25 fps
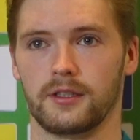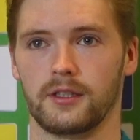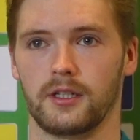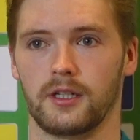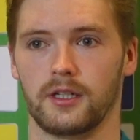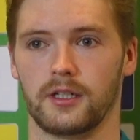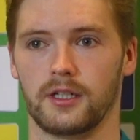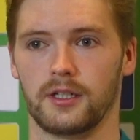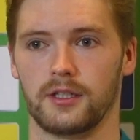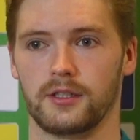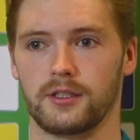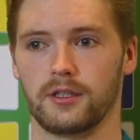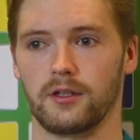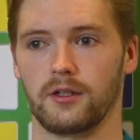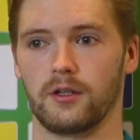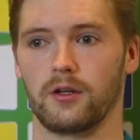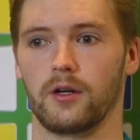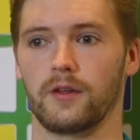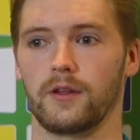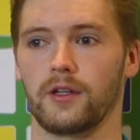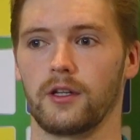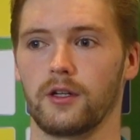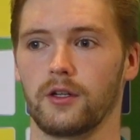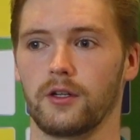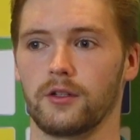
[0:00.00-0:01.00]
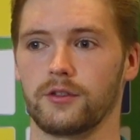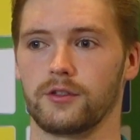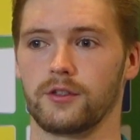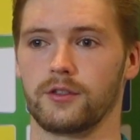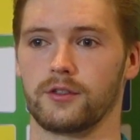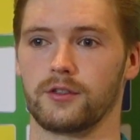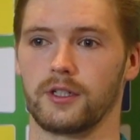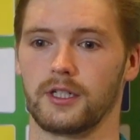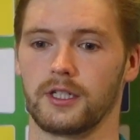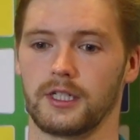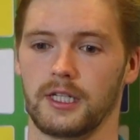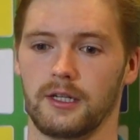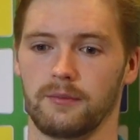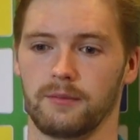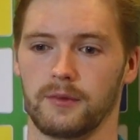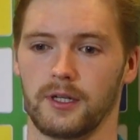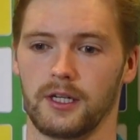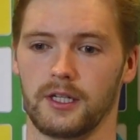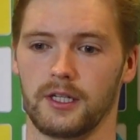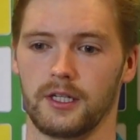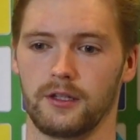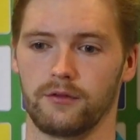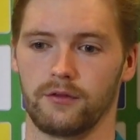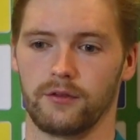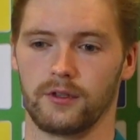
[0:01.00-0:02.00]
and not get too low on the lows. Just try to keep
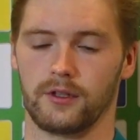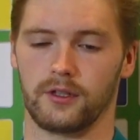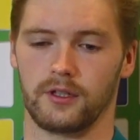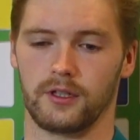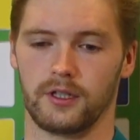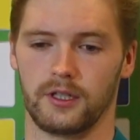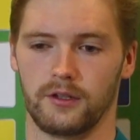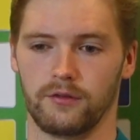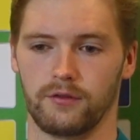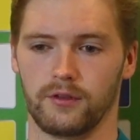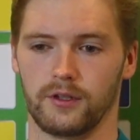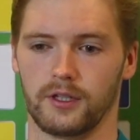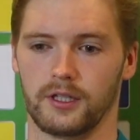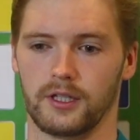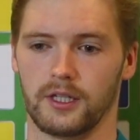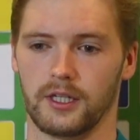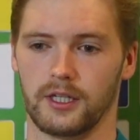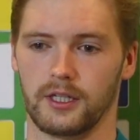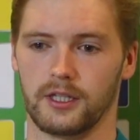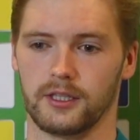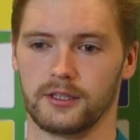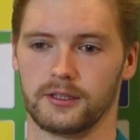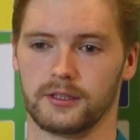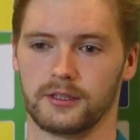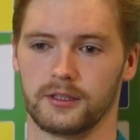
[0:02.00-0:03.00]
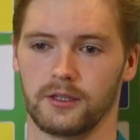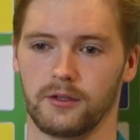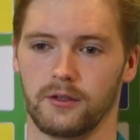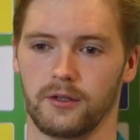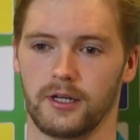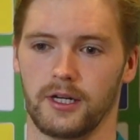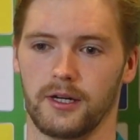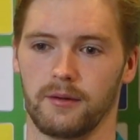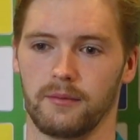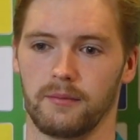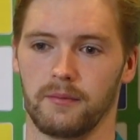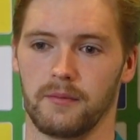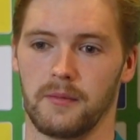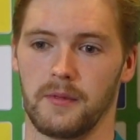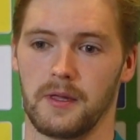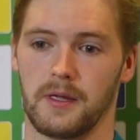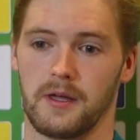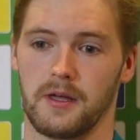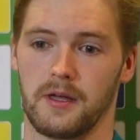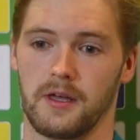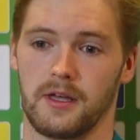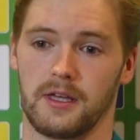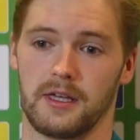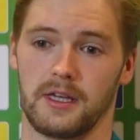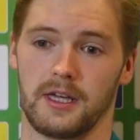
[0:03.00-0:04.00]
that even even keel. So um,
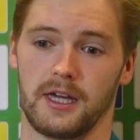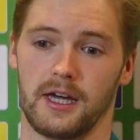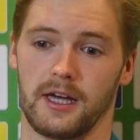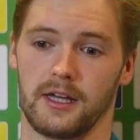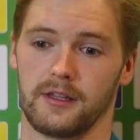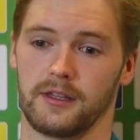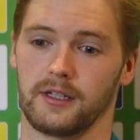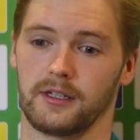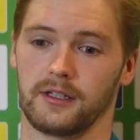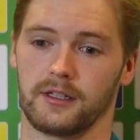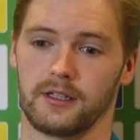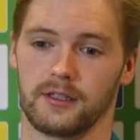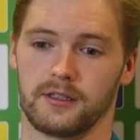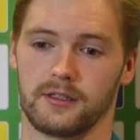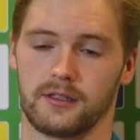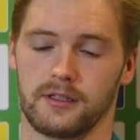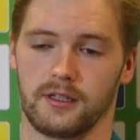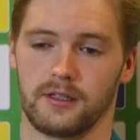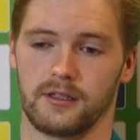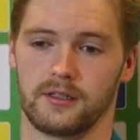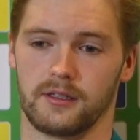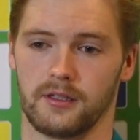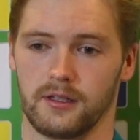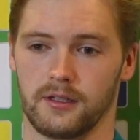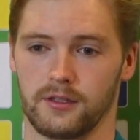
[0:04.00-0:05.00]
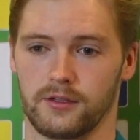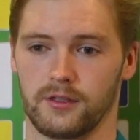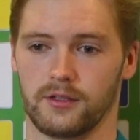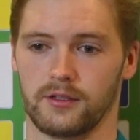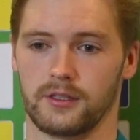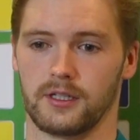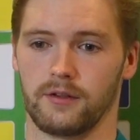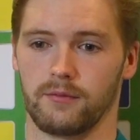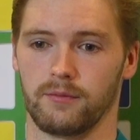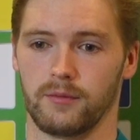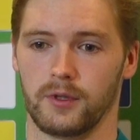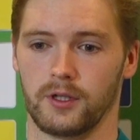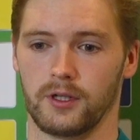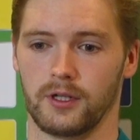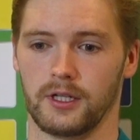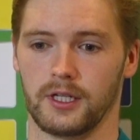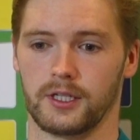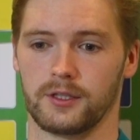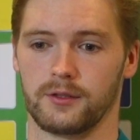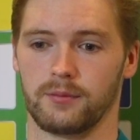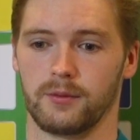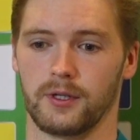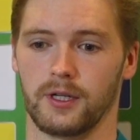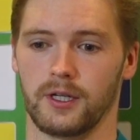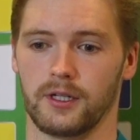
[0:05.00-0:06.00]
yeah, I think it's it's it's just given me good
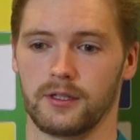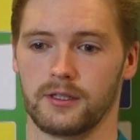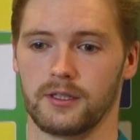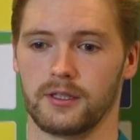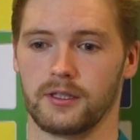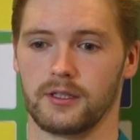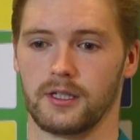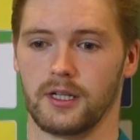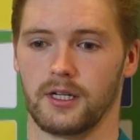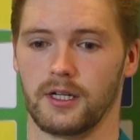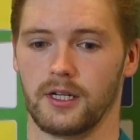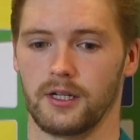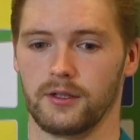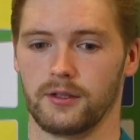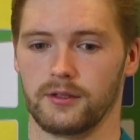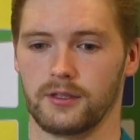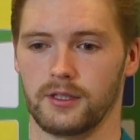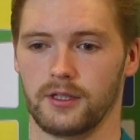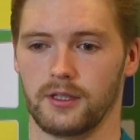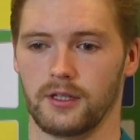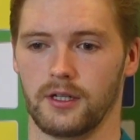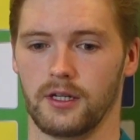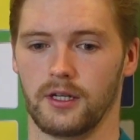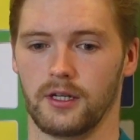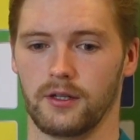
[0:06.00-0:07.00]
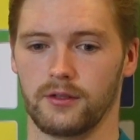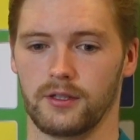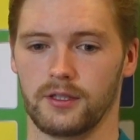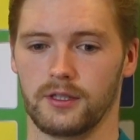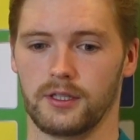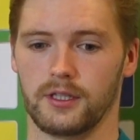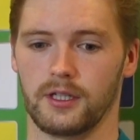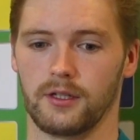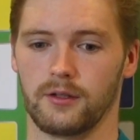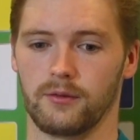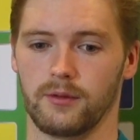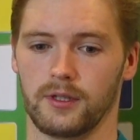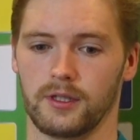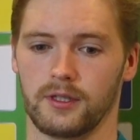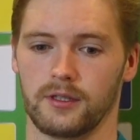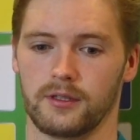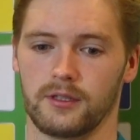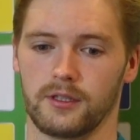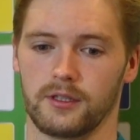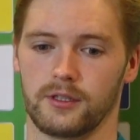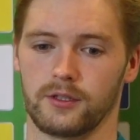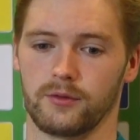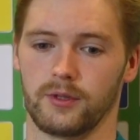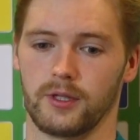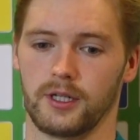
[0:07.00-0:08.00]
experiences on how to how to deal with
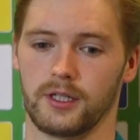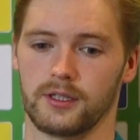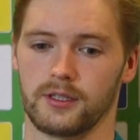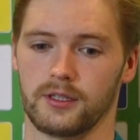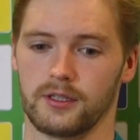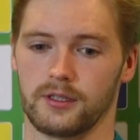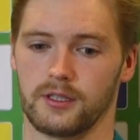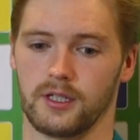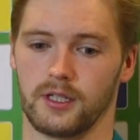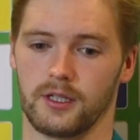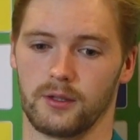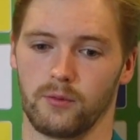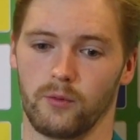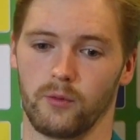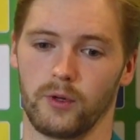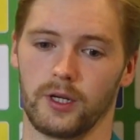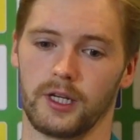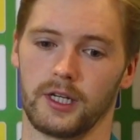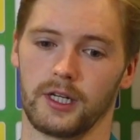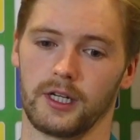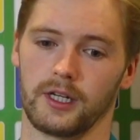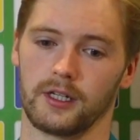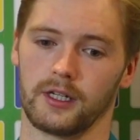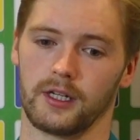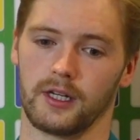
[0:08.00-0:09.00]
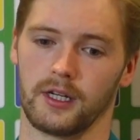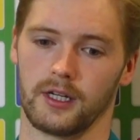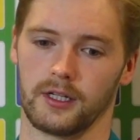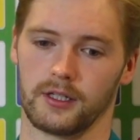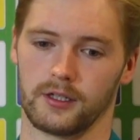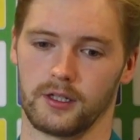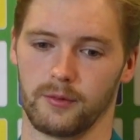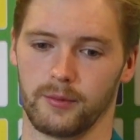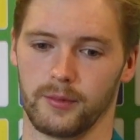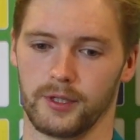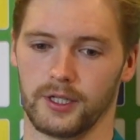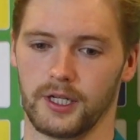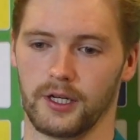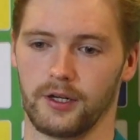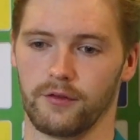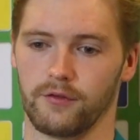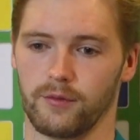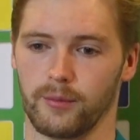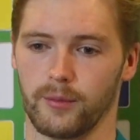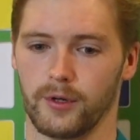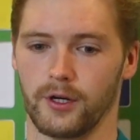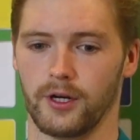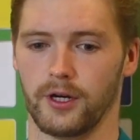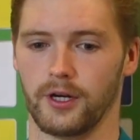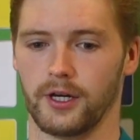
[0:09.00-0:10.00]
situations like winning and coming down
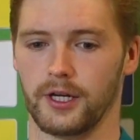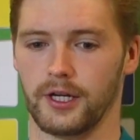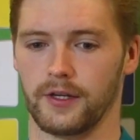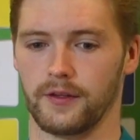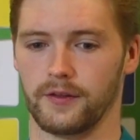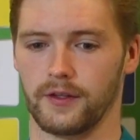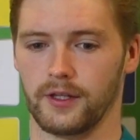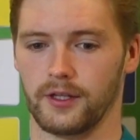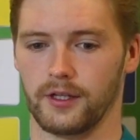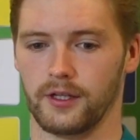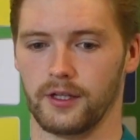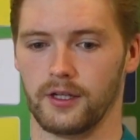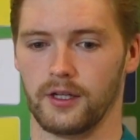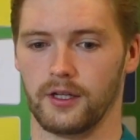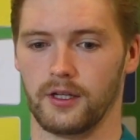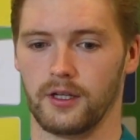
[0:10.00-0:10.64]
from a high and then